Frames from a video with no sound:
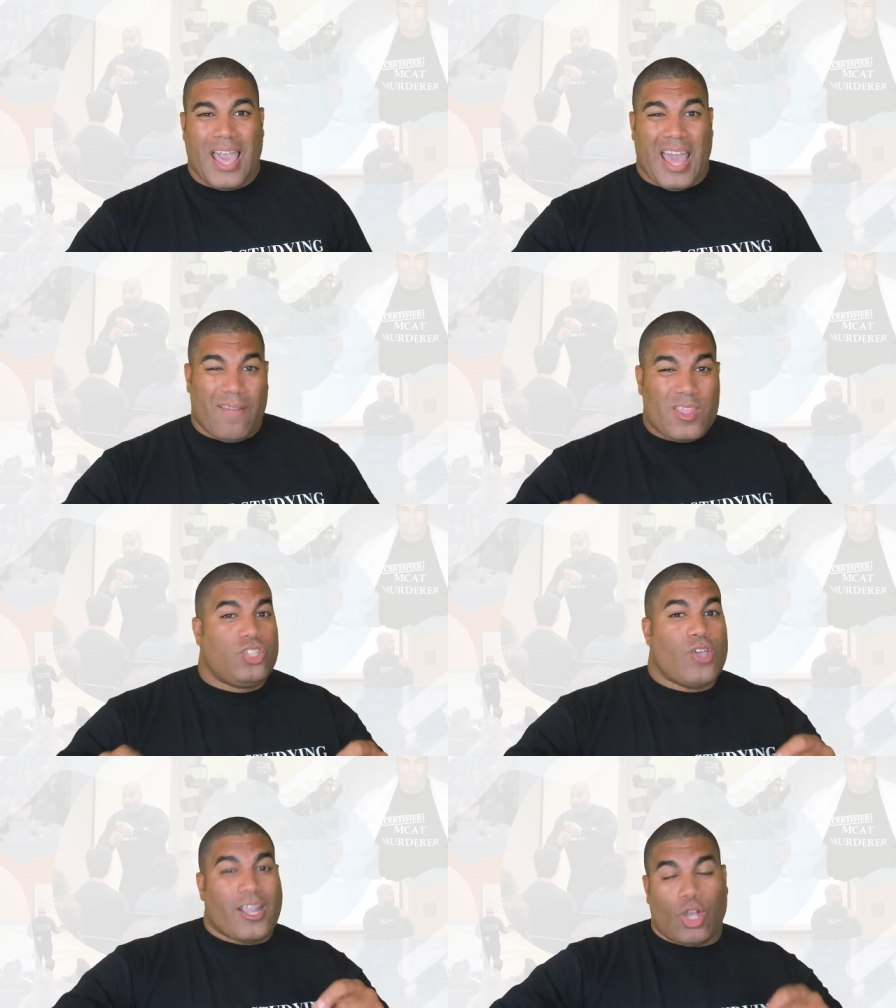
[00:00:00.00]
And everything
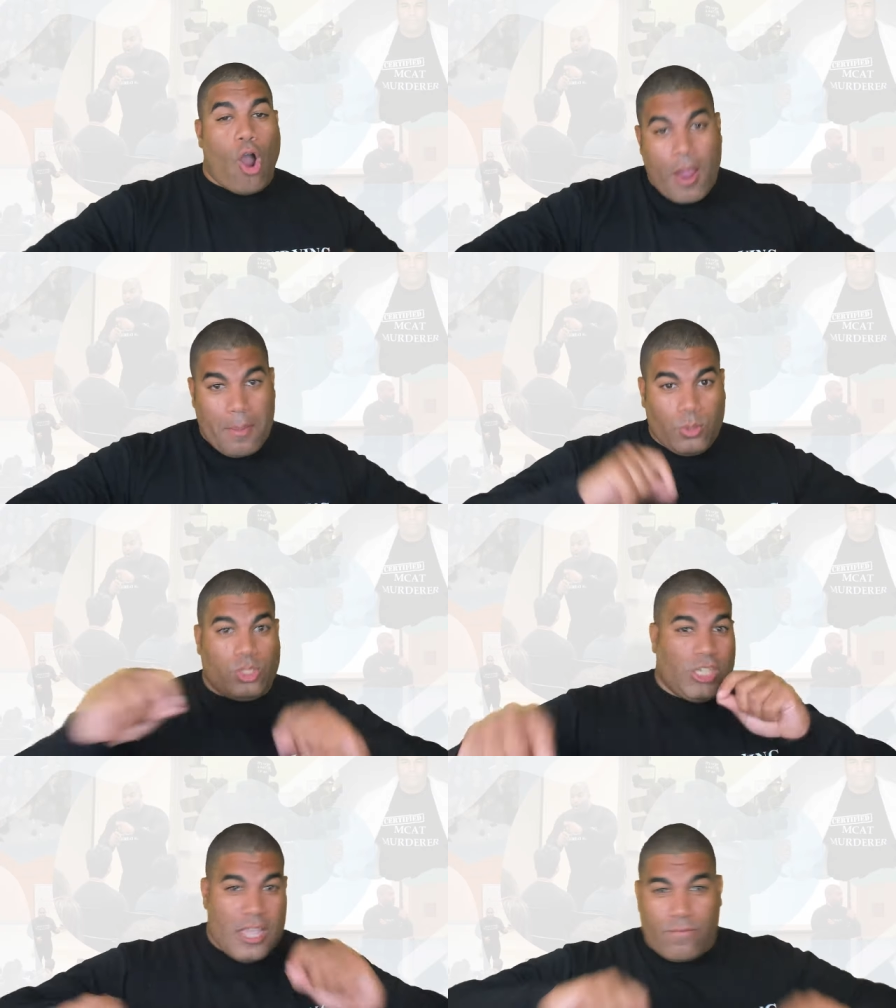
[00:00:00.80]
that you actually are able to
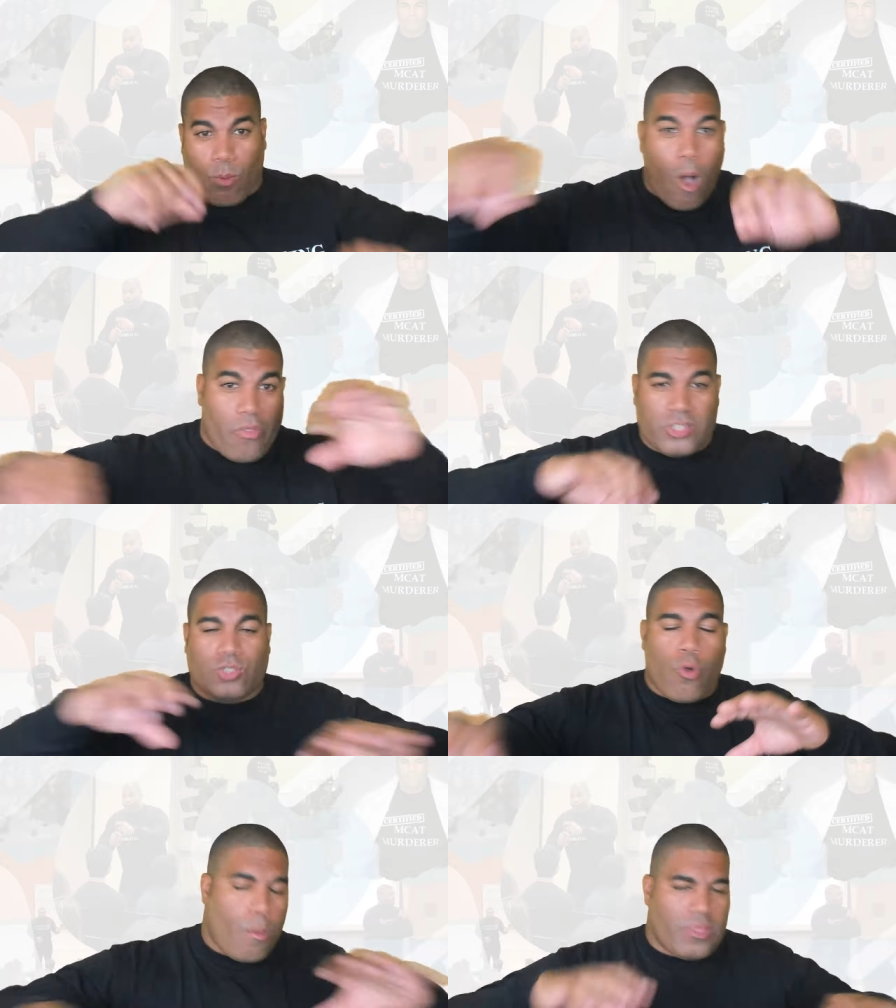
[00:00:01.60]
achieve through all the
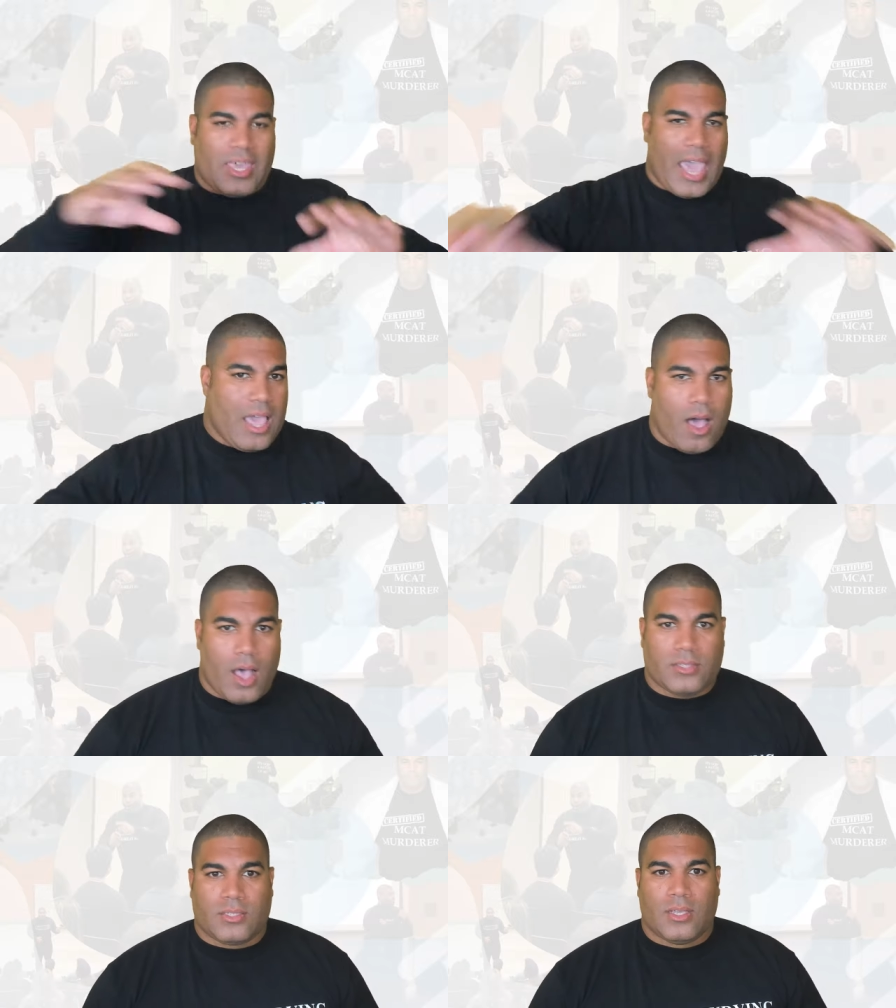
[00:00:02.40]
storm of the
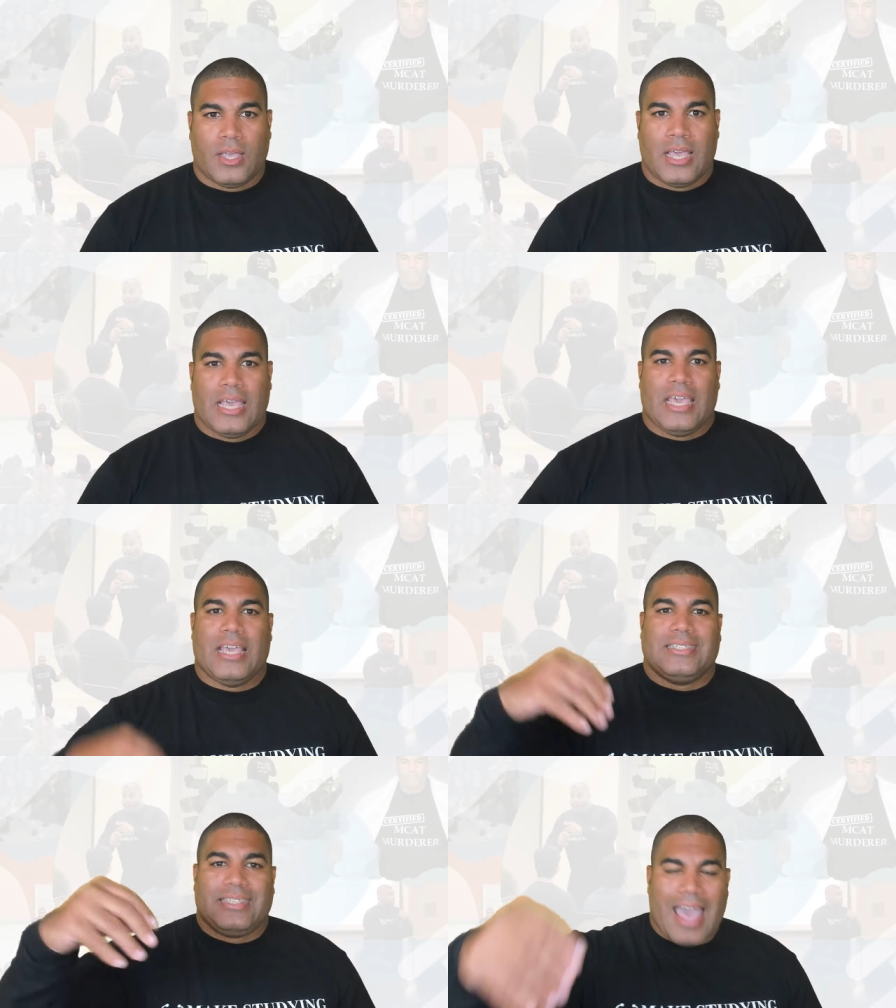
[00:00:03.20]
chaos
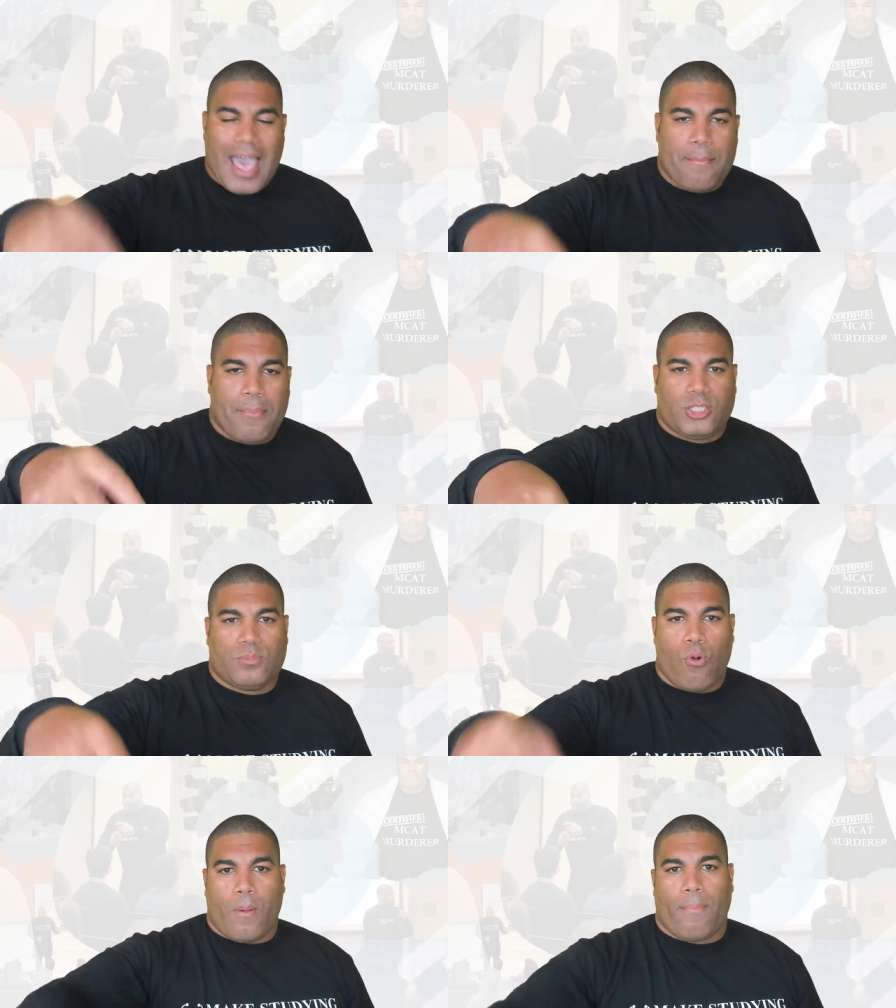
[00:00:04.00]
is that much
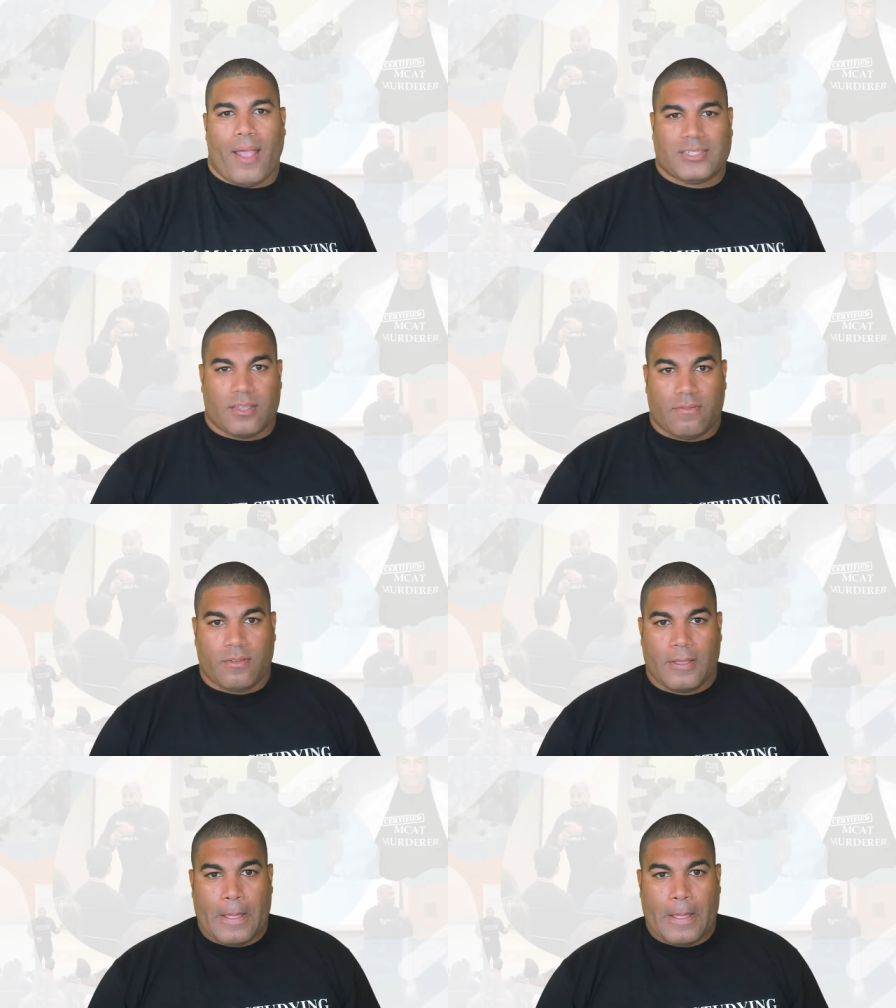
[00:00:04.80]
more impressive.